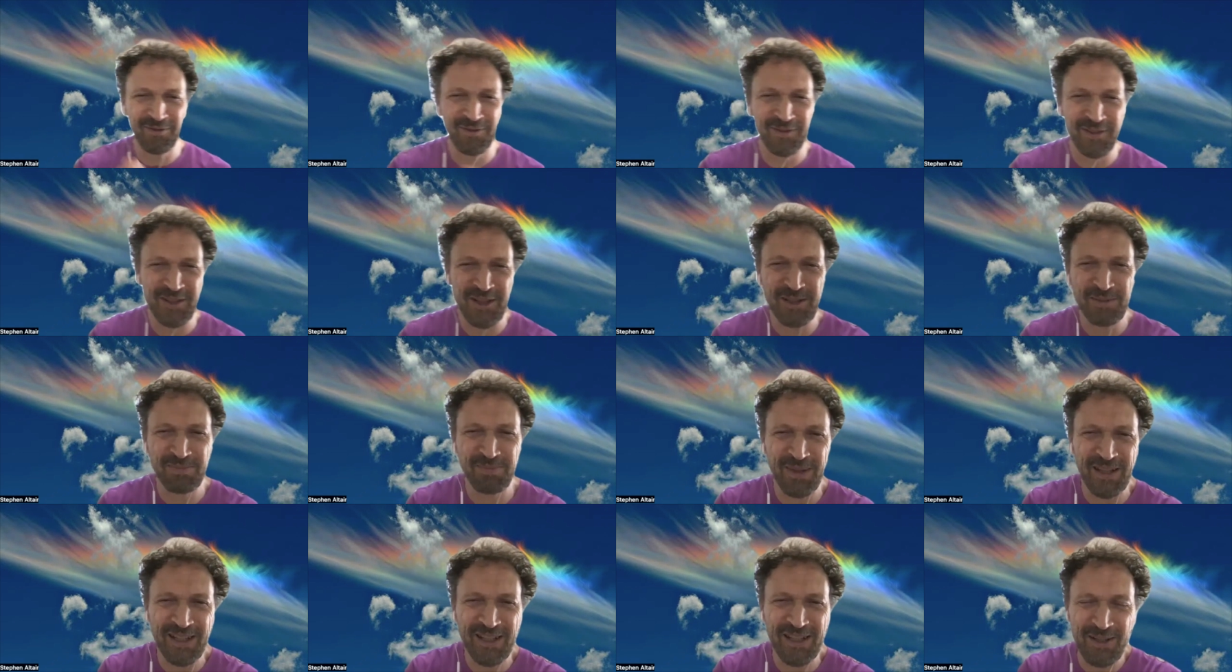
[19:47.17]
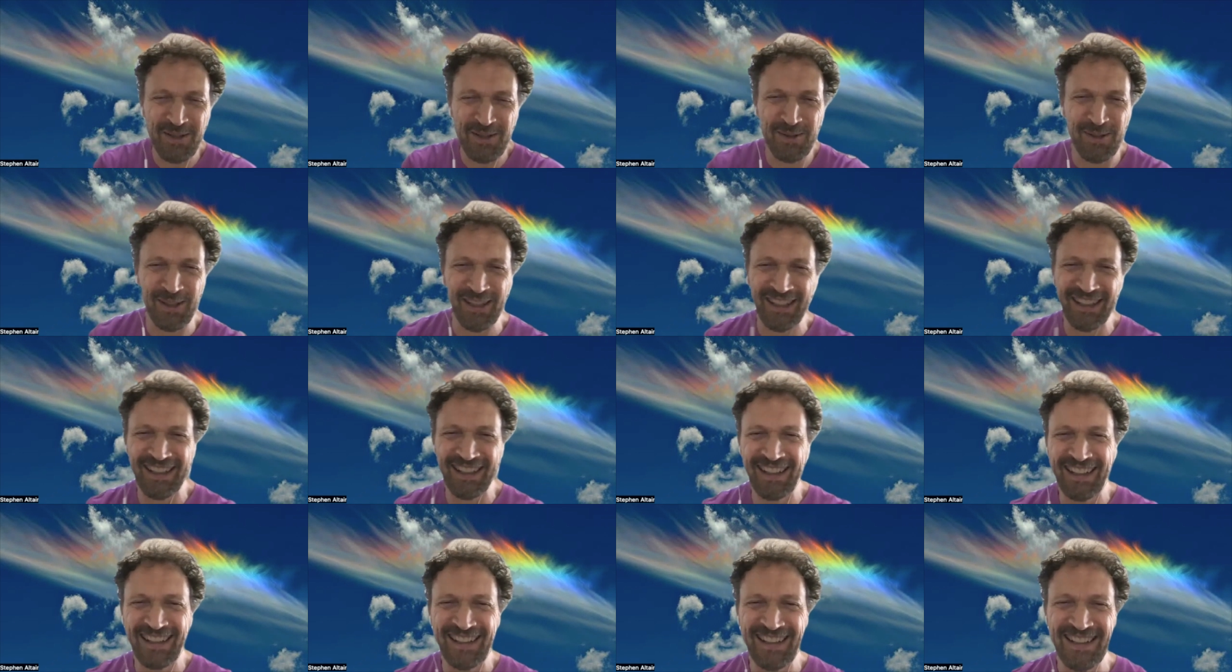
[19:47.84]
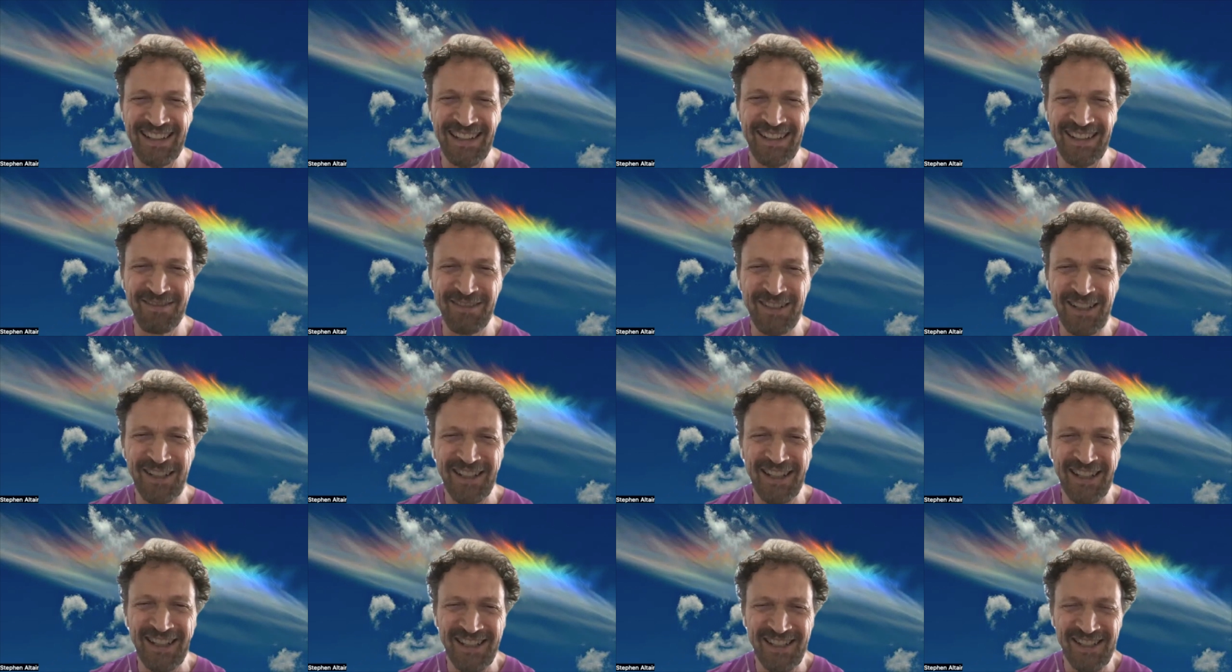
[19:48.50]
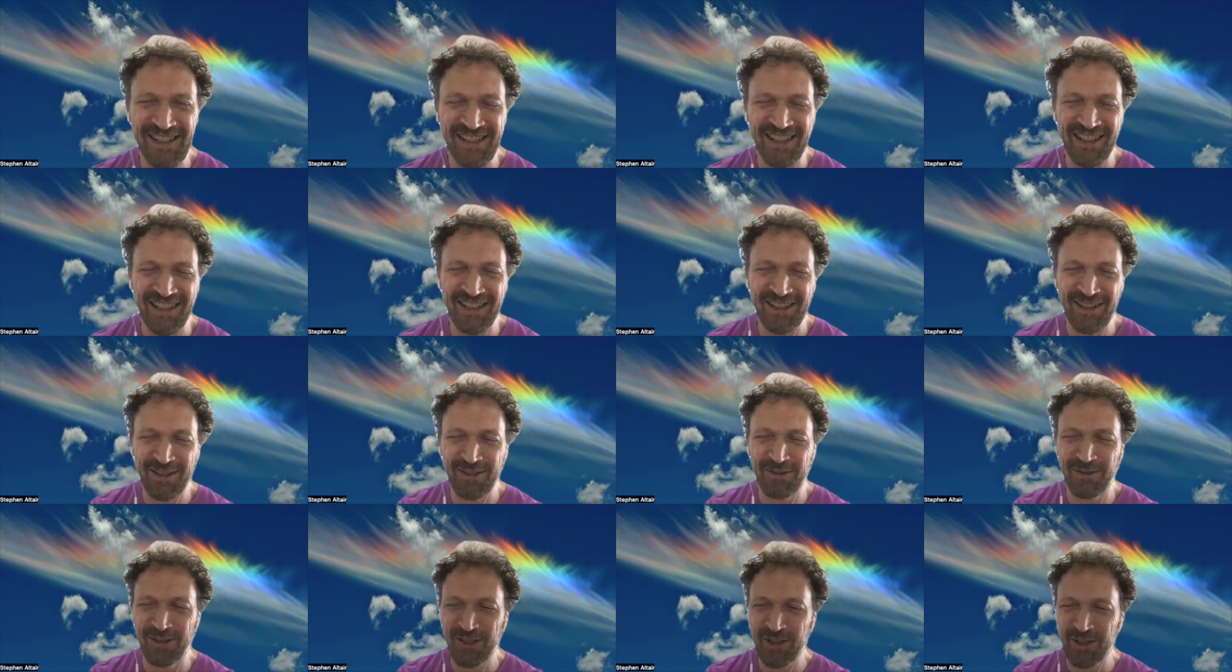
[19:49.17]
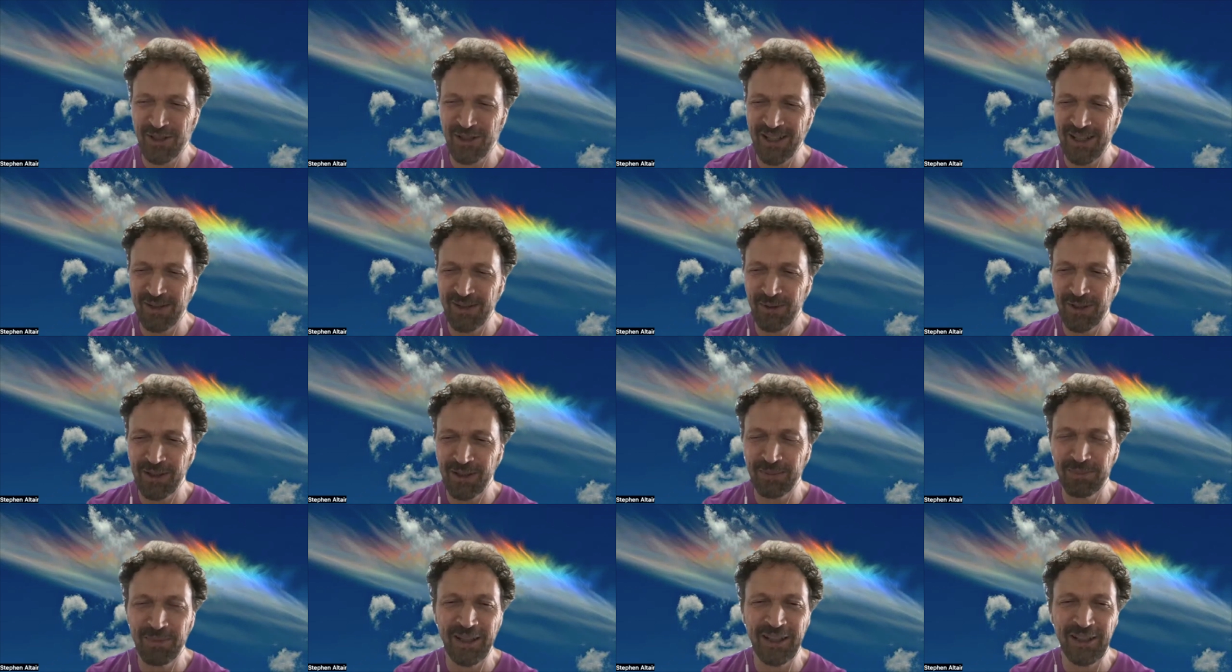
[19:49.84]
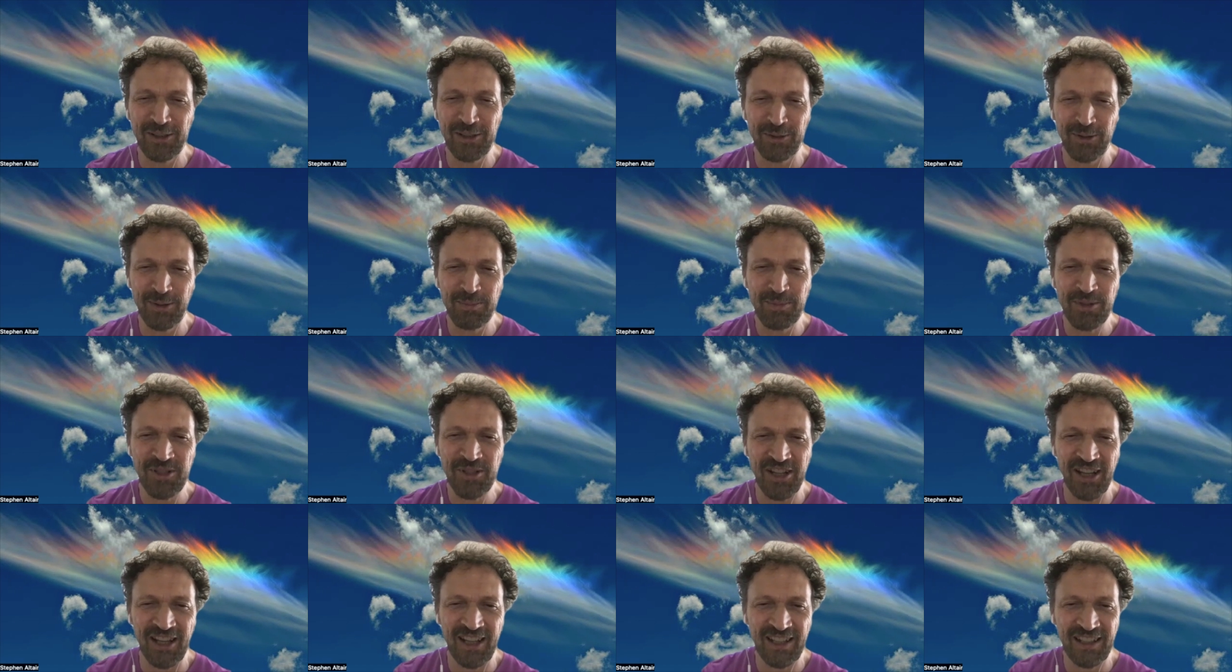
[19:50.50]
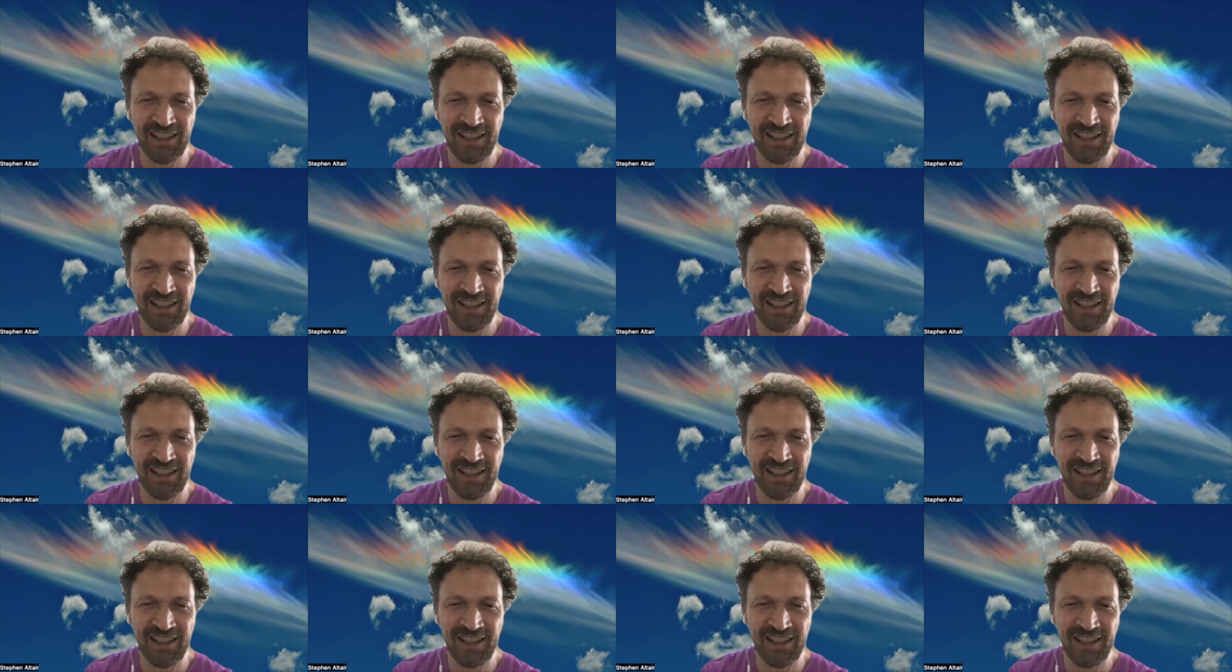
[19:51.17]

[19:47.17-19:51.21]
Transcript: just been doing is a retreat with Mingyur Rinpoche,